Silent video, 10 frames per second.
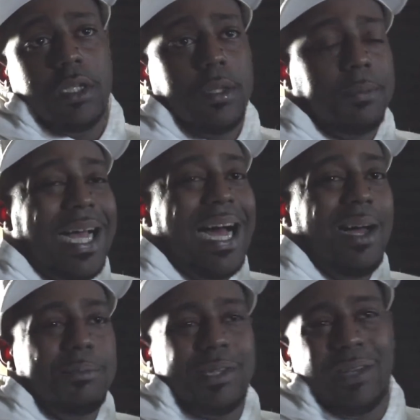
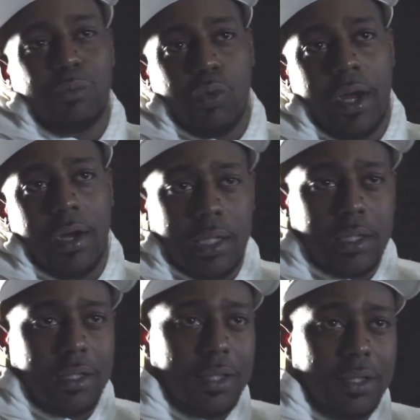sometimes, in rare
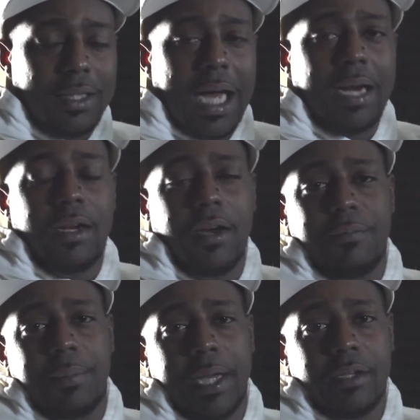instances, not
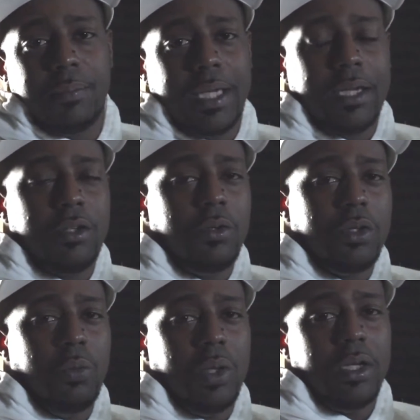enough bass. That's
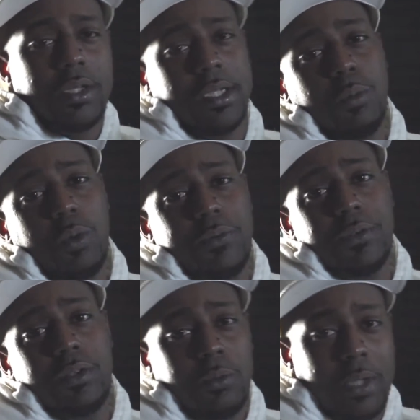usually when your
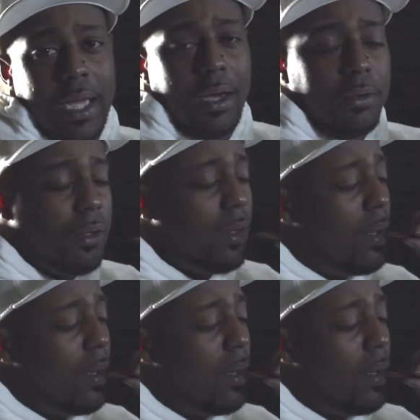subwoofer is too loud.